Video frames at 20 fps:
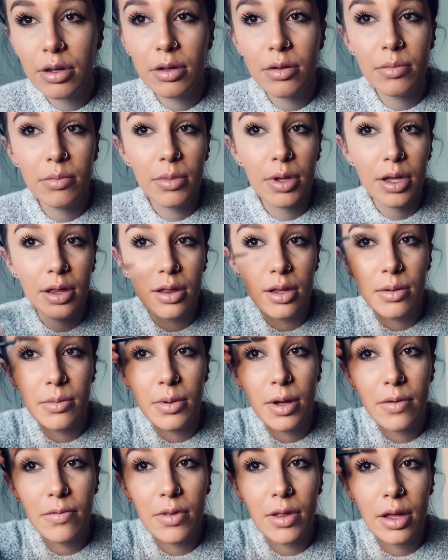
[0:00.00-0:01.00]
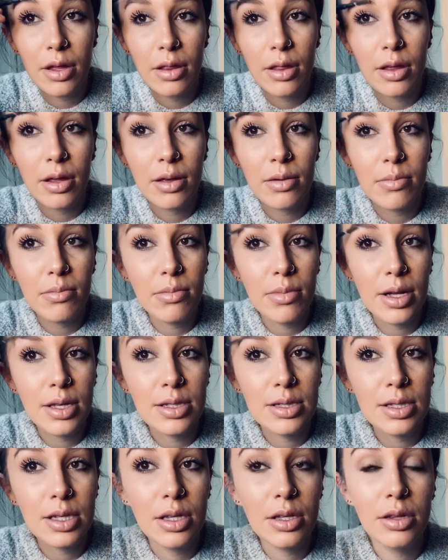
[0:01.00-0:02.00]
Make them have that like
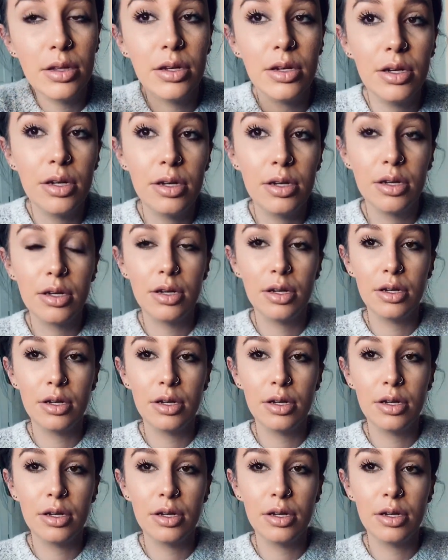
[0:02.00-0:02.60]
messy look.